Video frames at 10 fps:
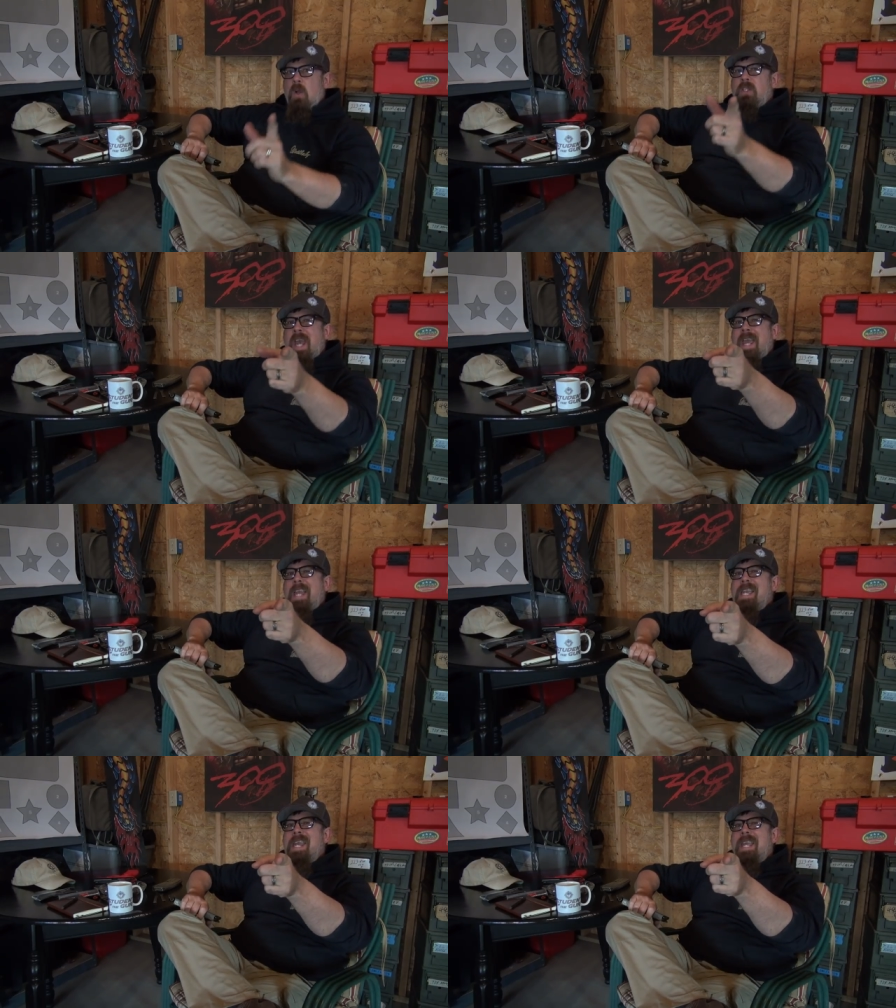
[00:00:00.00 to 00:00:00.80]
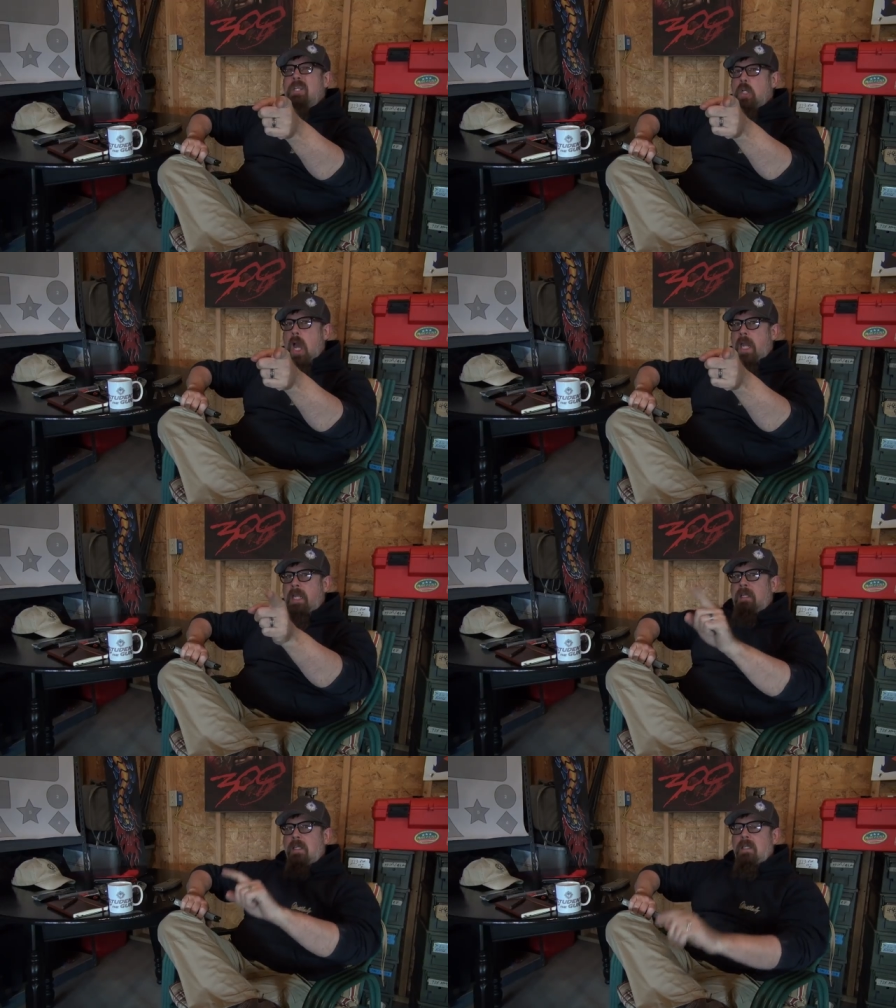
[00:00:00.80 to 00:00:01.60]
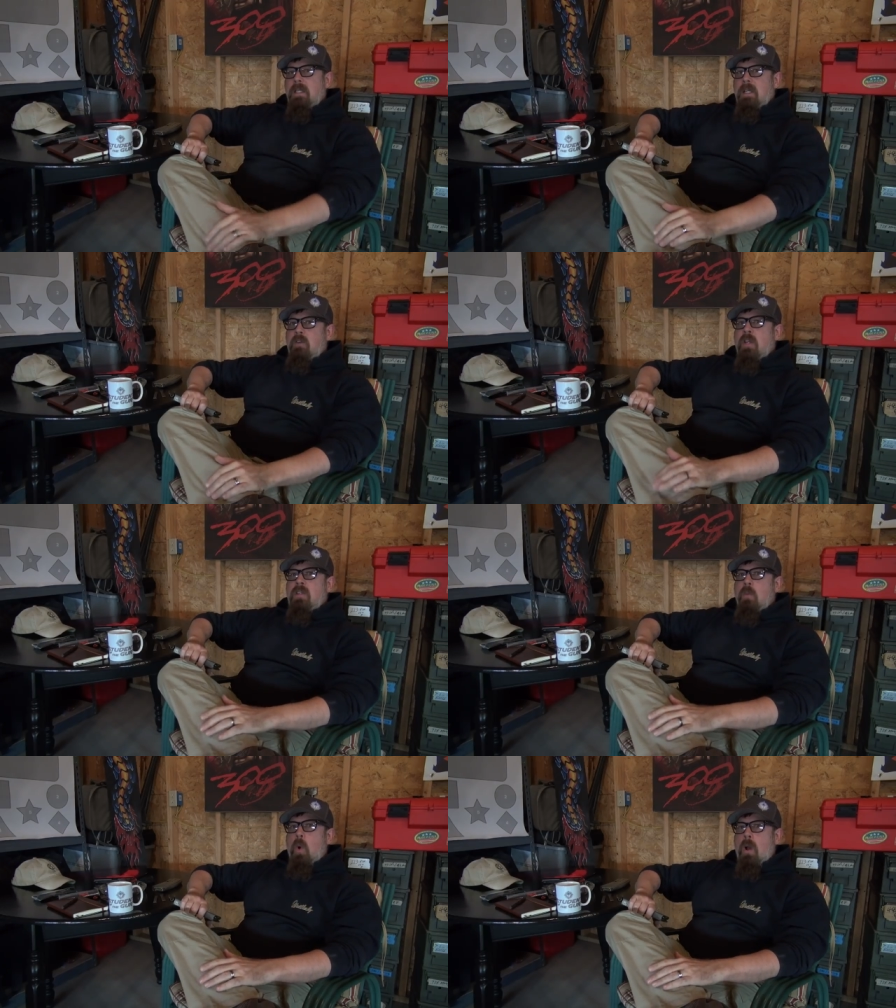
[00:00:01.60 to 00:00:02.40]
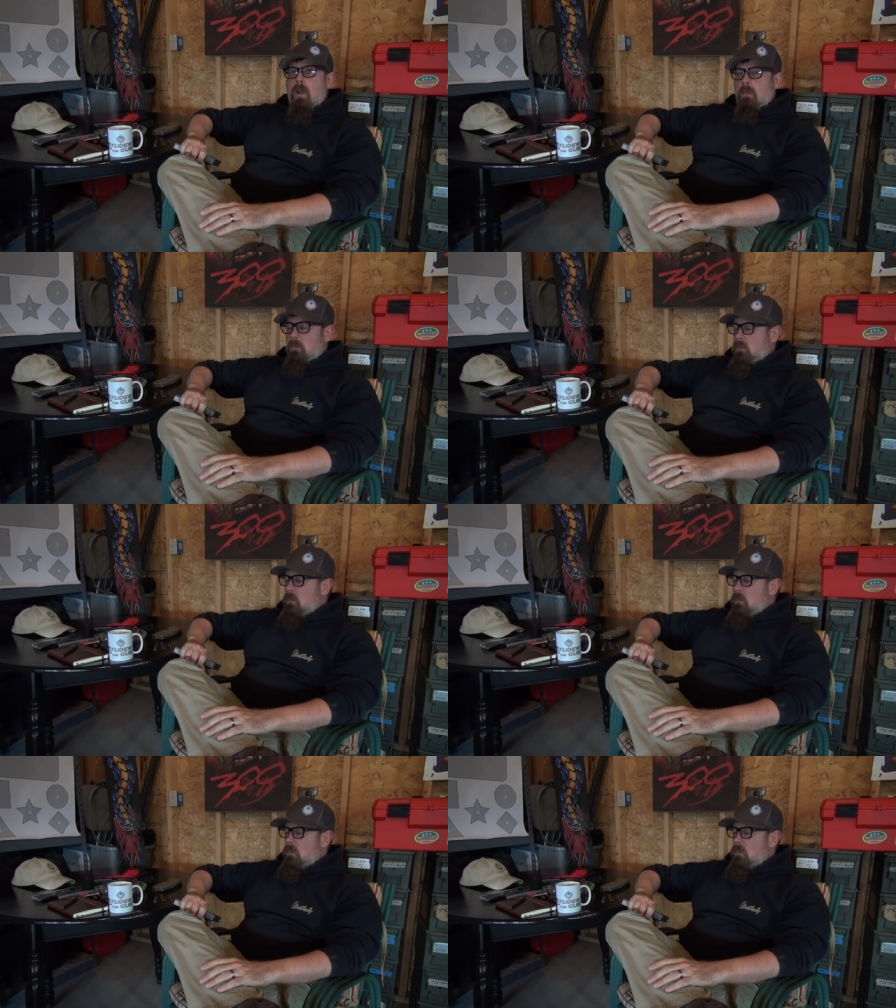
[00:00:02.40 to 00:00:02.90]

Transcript: go take a knee, Johnny. Drink some water.